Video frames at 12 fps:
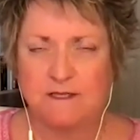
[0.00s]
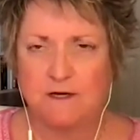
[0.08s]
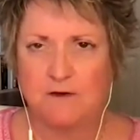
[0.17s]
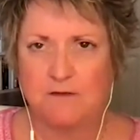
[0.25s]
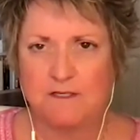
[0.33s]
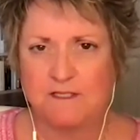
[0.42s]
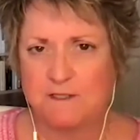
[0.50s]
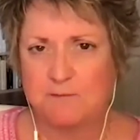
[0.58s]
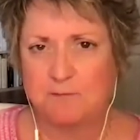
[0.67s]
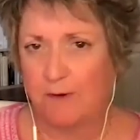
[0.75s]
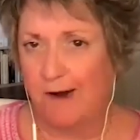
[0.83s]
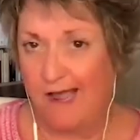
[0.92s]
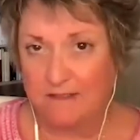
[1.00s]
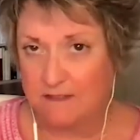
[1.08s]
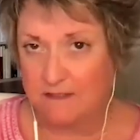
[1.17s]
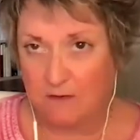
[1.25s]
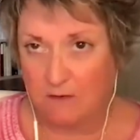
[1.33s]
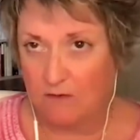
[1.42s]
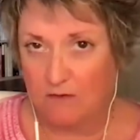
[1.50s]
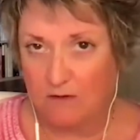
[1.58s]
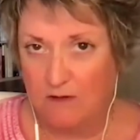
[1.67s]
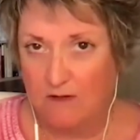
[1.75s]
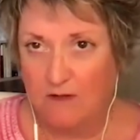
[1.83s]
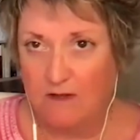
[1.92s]
is, this is practical.
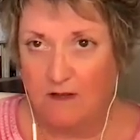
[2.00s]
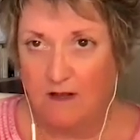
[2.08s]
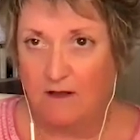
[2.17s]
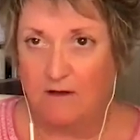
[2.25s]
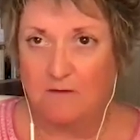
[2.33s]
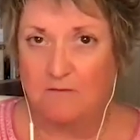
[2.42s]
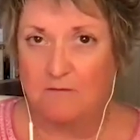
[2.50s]
Um,